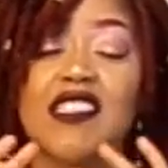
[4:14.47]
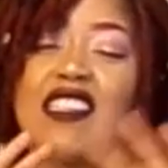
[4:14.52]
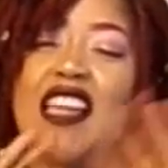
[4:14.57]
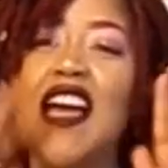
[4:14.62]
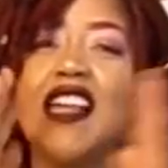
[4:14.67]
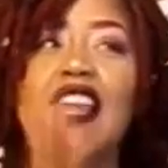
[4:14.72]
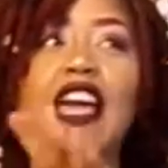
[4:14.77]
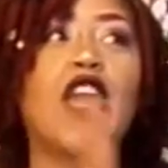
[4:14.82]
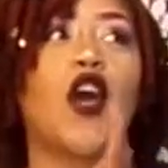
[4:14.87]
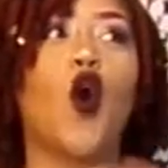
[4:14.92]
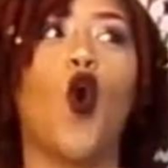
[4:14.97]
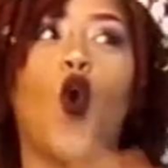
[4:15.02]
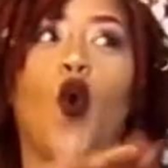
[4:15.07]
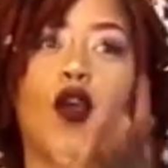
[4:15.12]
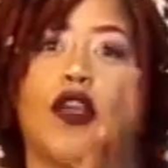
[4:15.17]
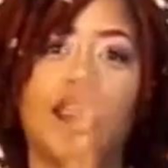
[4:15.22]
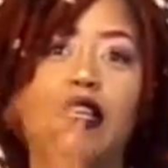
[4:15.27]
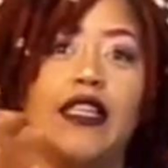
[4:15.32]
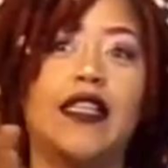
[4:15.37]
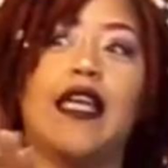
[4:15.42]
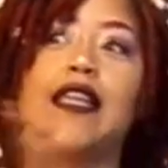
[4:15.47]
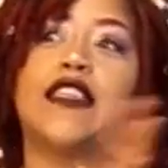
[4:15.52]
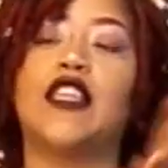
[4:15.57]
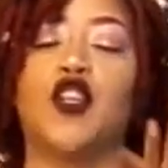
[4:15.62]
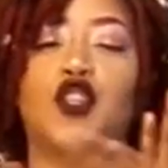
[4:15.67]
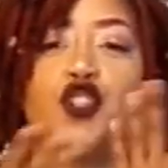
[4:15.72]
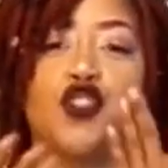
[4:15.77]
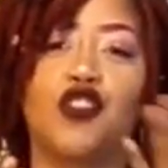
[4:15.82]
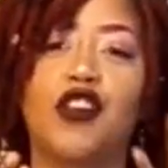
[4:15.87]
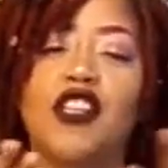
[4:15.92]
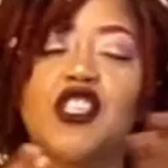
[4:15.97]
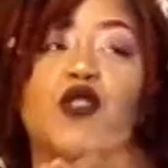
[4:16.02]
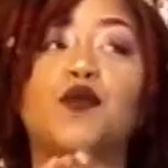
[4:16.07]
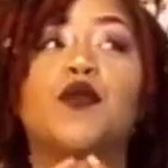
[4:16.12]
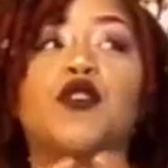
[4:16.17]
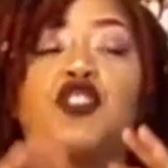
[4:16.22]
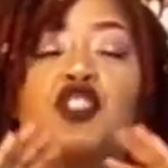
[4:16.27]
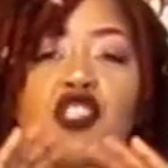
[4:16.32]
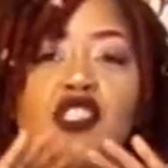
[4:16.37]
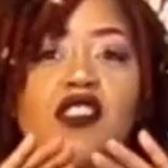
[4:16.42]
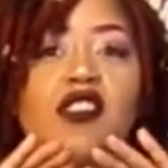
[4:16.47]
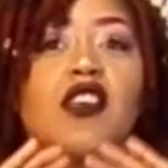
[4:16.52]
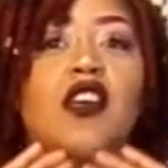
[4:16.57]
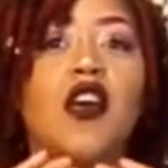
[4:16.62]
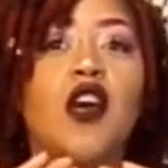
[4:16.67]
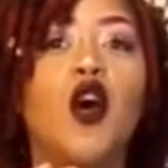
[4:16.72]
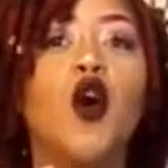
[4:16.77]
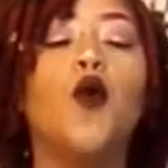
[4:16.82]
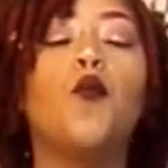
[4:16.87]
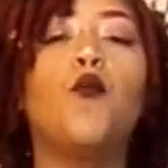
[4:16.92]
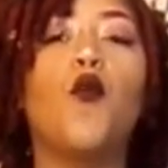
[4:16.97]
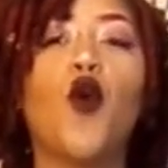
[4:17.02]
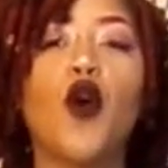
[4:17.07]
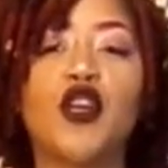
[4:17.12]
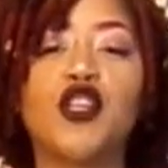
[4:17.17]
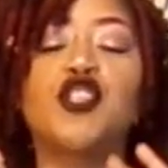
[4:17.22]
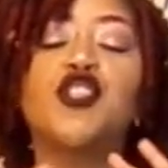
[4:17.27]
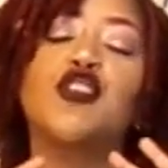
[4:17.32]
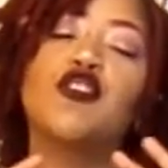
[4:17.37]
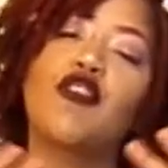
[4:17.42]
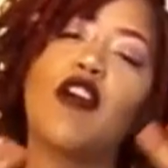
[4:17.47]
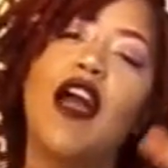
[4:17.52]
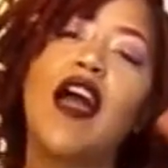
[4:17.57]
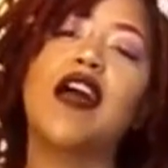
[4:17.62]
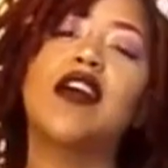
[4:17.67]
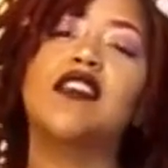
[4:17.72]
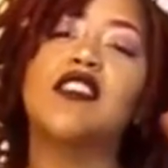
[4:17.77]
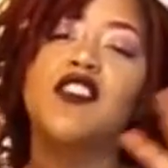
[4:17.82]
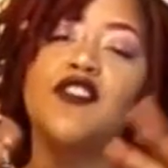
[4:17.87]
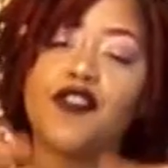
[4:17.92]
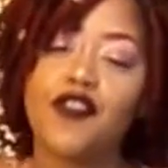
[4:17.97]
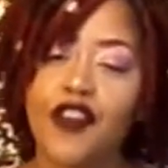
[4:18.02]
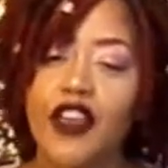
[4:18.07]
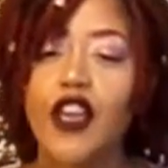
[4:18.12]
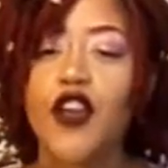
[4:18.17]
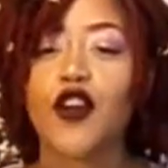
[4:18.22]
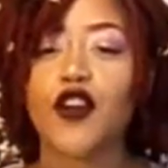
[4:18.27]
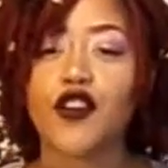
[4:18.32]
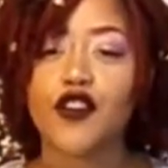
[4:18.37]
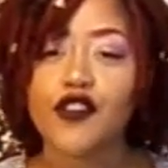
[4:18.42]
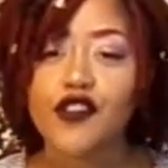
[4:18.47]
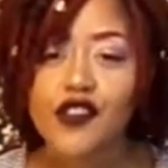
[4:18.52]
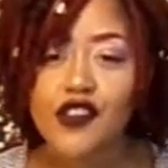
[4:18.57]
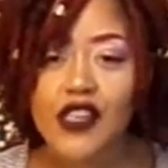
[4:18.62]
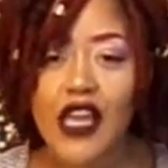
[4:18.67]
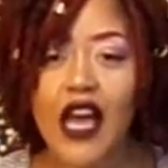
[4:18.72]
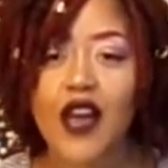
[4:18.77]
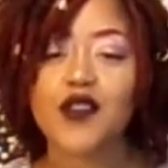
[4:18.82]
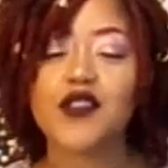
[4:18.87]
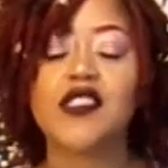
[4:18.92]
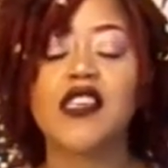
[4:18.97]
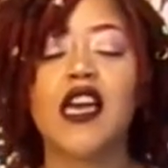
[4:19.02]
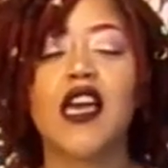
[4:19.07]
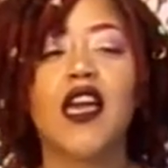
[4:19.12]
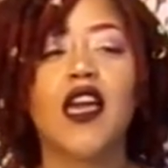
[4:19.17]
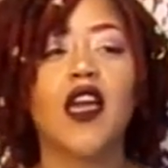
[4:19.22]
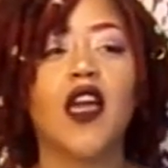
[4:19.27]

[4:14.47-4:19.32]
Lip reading: Not like oily like they're drenched, but just moisturized fingers, I'll say.